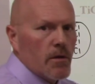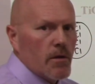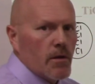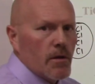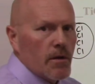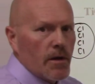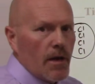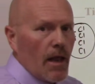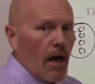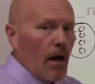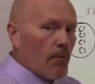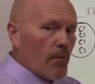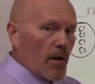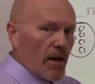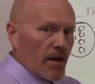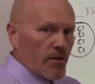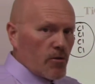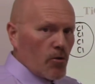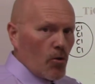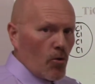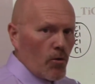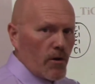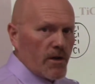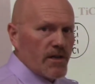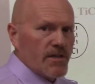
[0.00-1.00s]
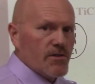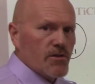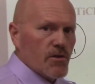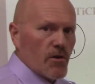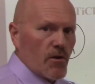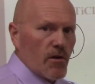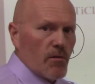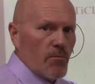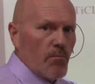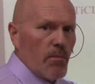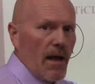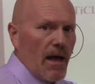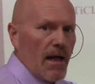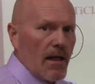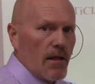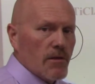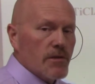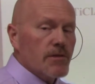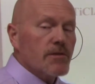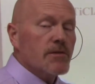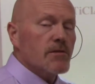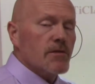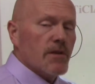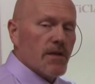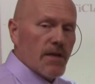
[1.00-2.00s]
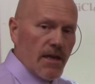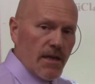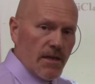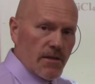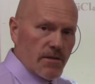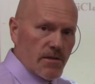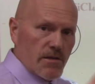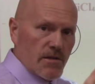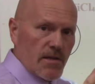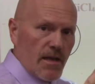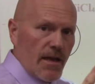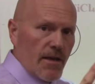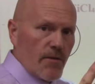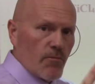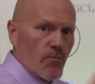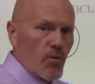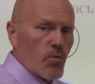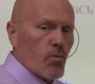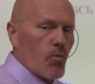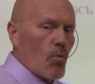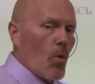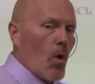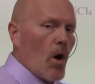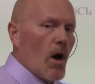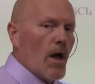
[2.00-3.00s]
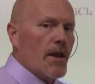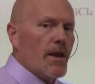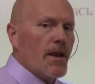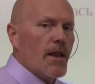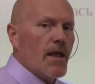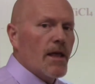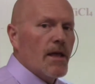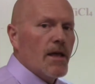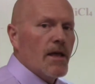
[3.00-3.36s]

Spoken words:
Now my chlorines are in balance, again staying with one